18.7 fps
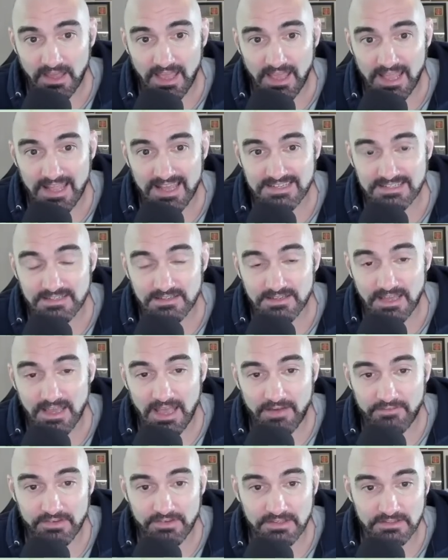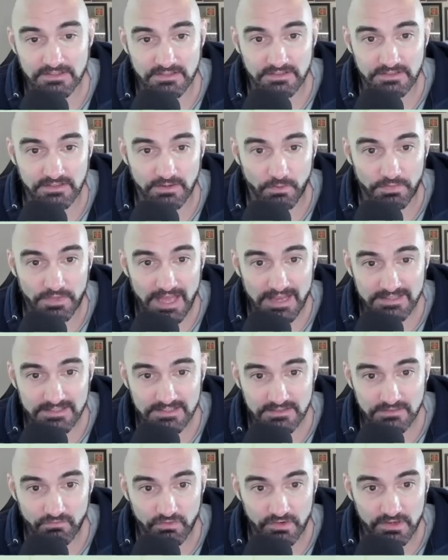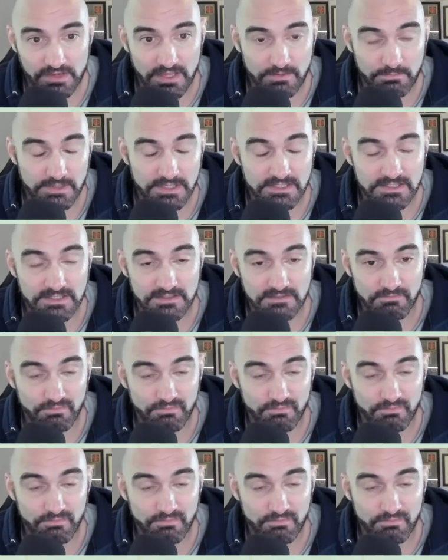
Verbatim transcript: And having, that can be